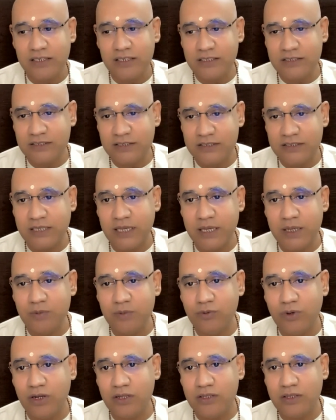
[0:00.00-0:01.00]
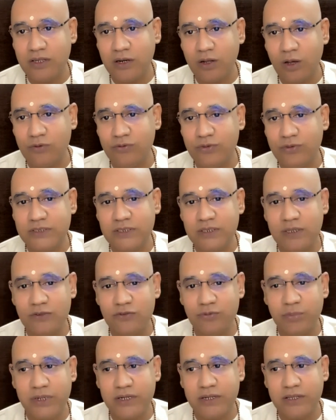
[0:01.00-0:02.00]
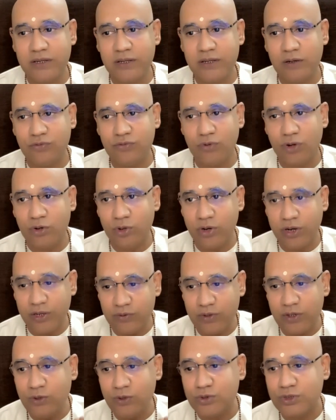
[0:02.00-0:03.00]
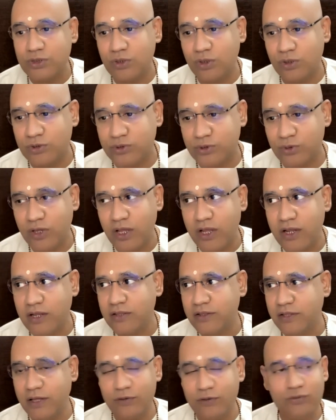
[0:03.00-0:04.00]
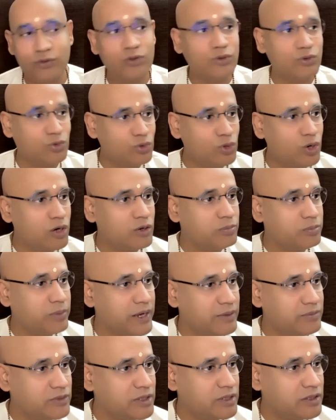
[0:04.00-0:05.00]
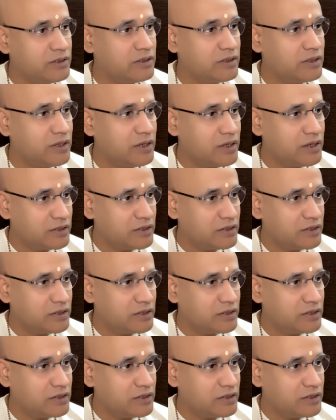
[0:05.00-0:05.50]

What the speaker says: is the same world that offers enough material for your evolution also. Therefore, do not blame the